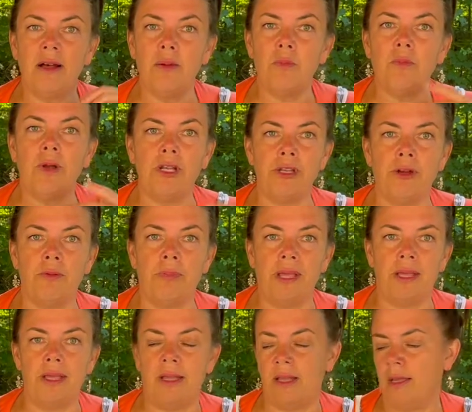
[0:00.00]
when you're
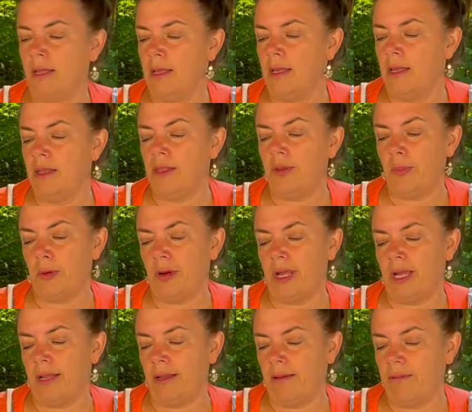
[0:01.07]
baking the
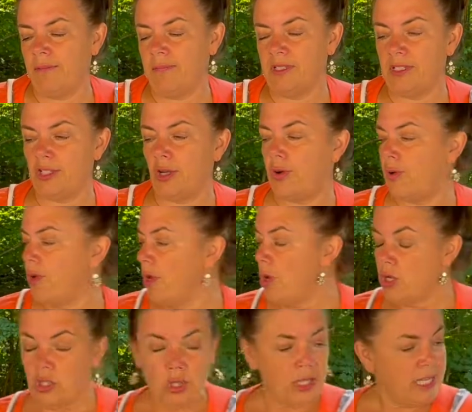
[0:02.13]
meringue. So
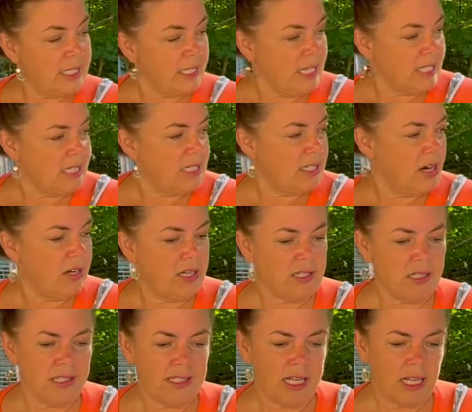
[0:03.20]
let's get started. It's
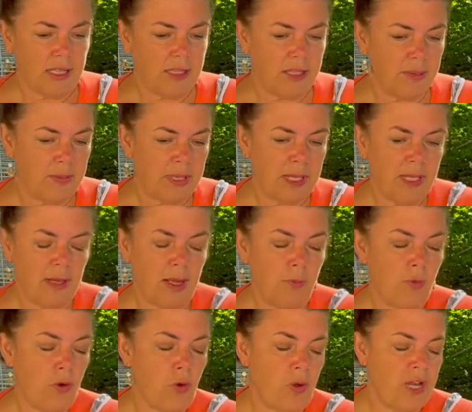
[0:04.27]
going to take a little bit. We're
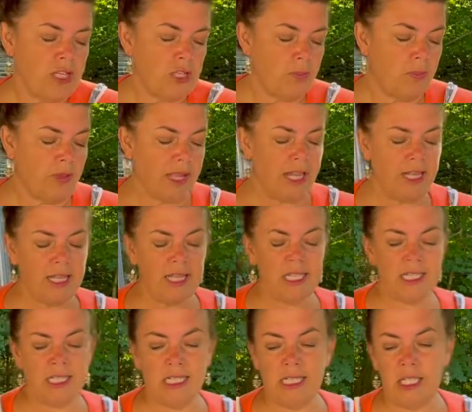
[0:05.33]
going to blend this
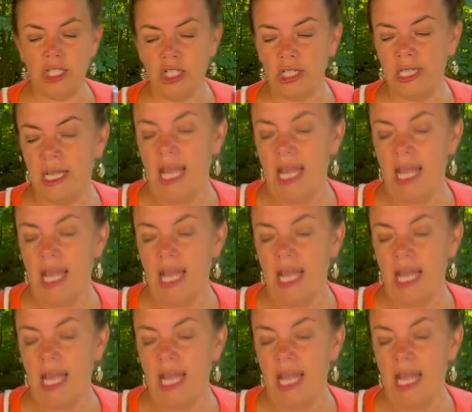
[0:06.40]
initially